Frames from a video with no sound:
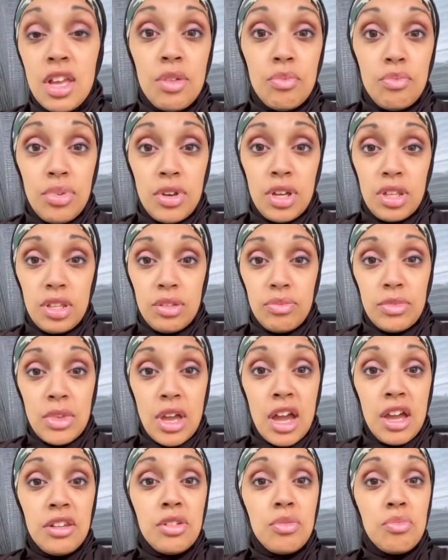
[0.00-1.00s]
but
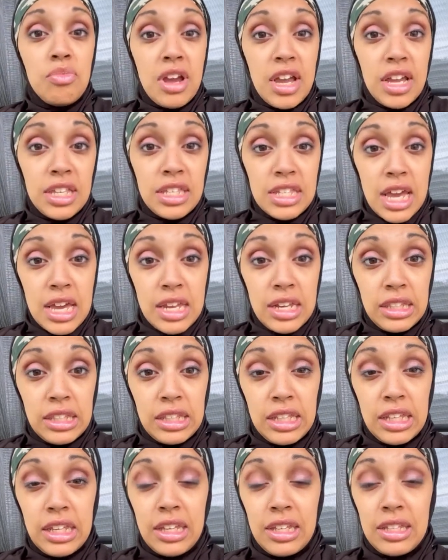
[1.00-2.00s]
on the bright side of
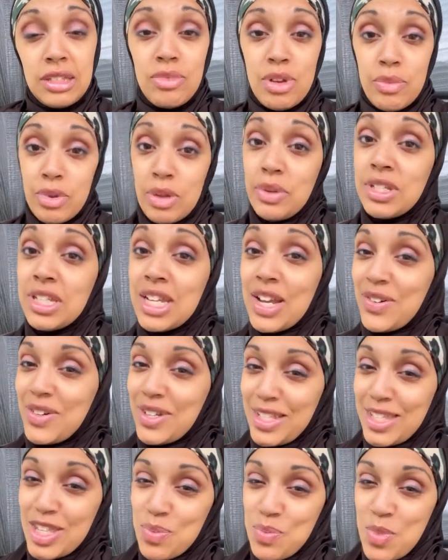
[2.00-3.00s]
things, my baby shower
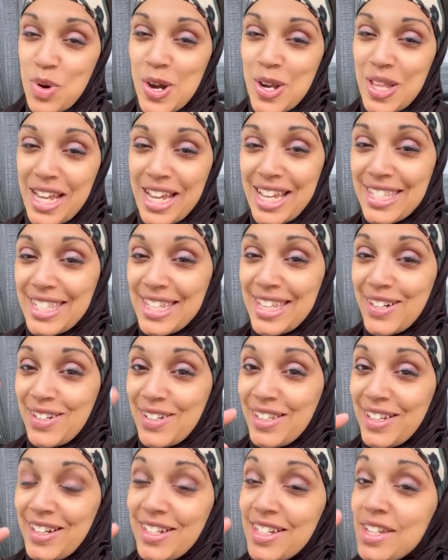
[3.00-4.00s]
is tomorrow, like I said
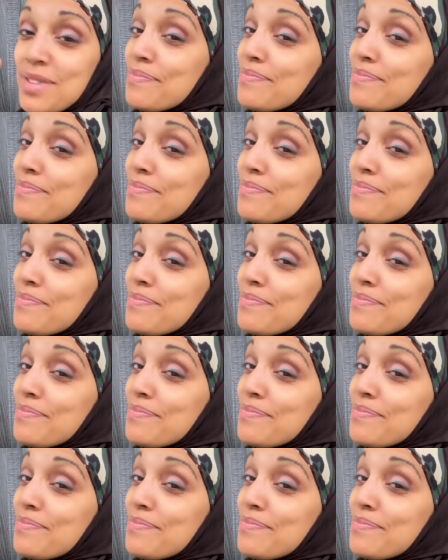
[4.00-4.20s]
earlier.